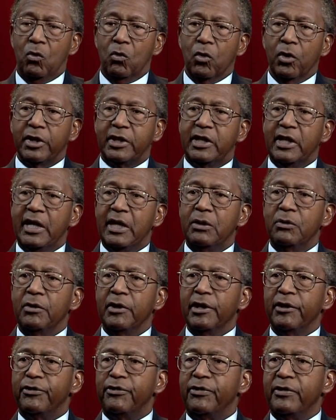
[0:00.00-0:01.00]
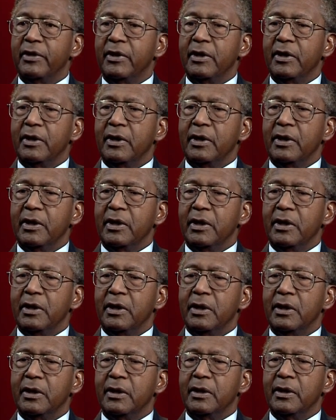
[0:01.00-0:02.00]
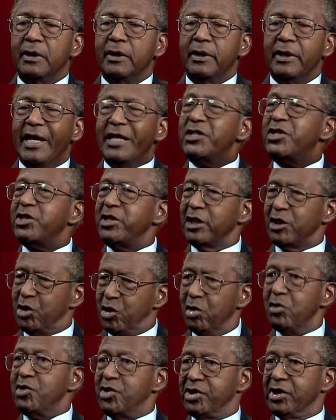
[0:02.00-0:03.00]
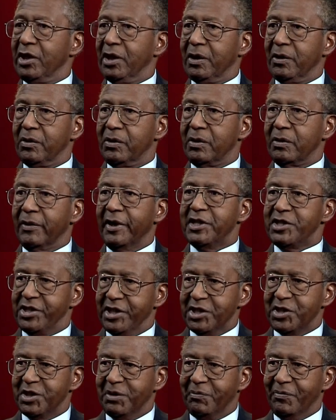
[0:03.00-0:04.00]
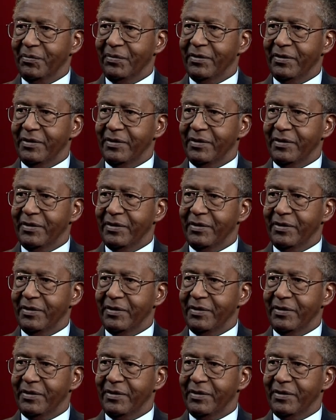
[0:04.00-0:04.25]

working with institutional racism,